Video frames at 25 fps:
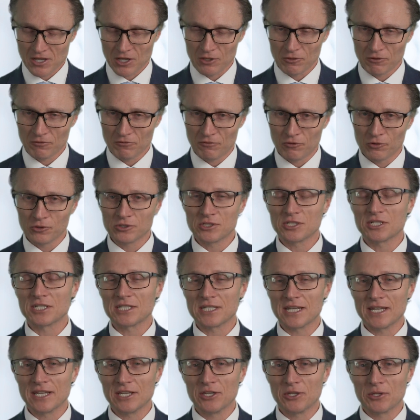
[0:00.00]
I look forward to
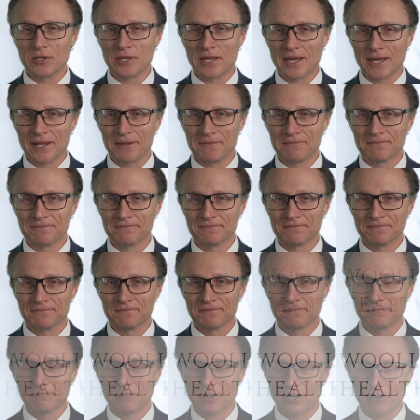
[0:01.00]
seeing you then.
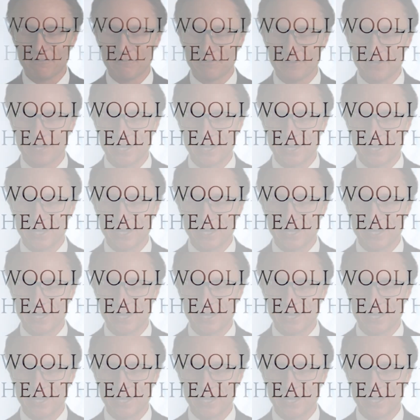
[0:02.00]
Bye for